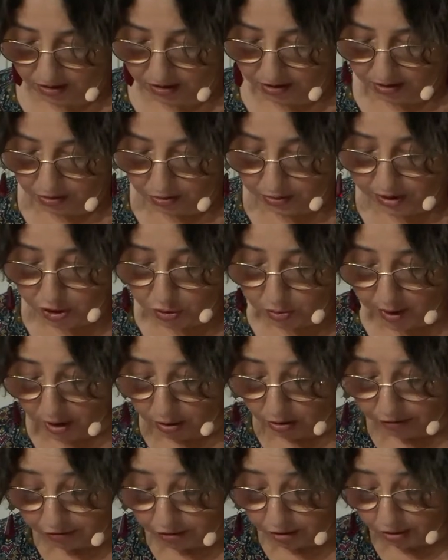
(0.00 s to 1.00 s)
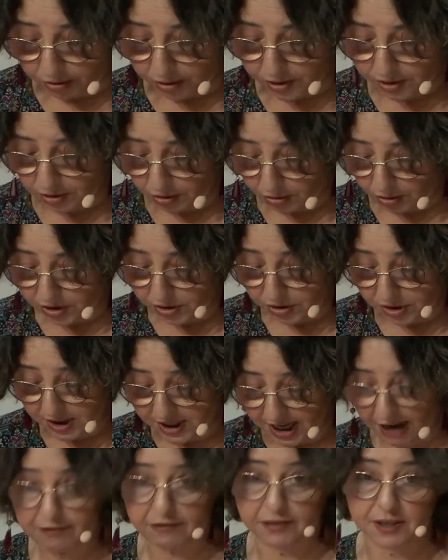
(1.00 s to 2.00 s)
which were, of course, also the
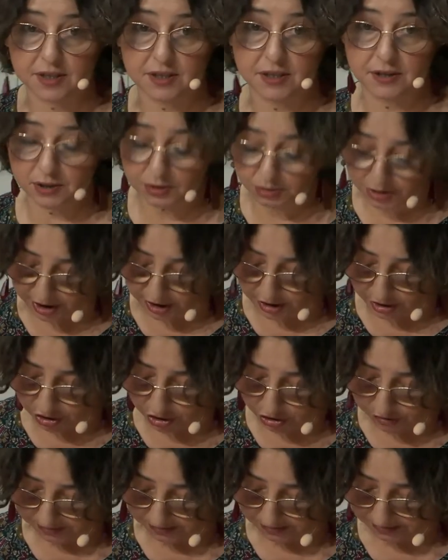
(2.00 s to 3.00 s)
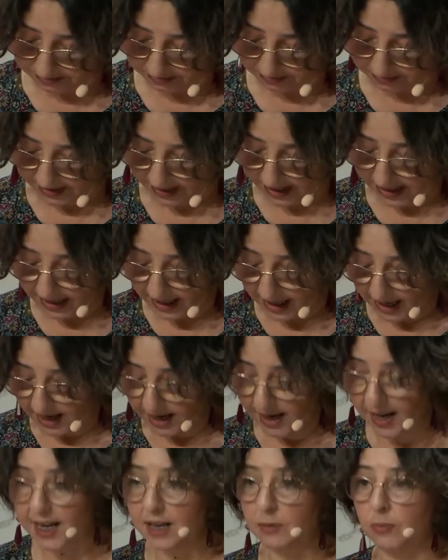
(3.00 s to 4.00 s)
toughest to teach.
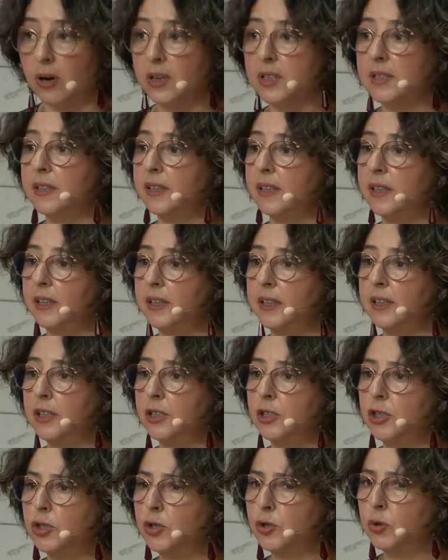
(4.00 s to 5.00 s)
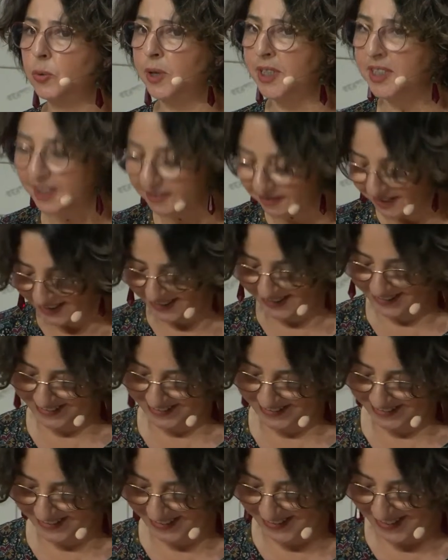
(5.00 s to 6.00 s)
I was intuitively
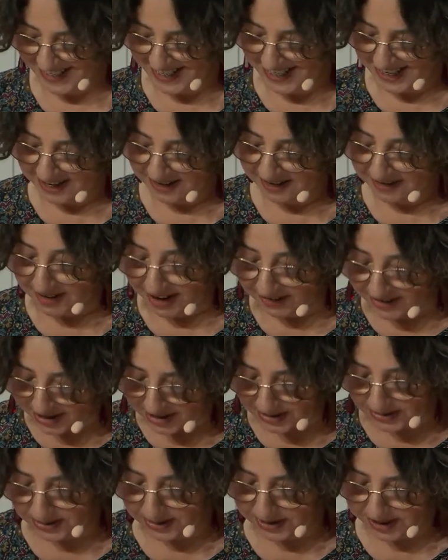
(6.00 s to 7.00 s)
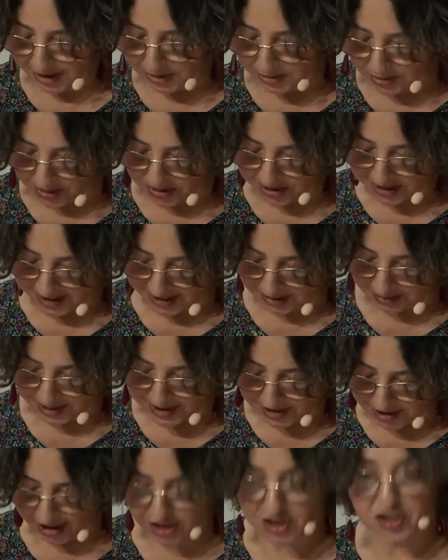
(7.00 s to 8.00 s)
very good at working with
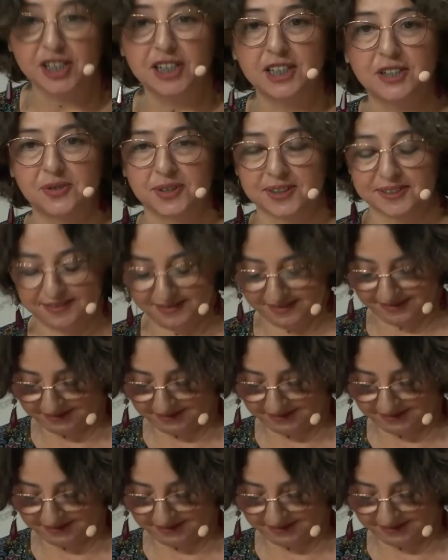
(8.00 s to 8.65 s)
such children.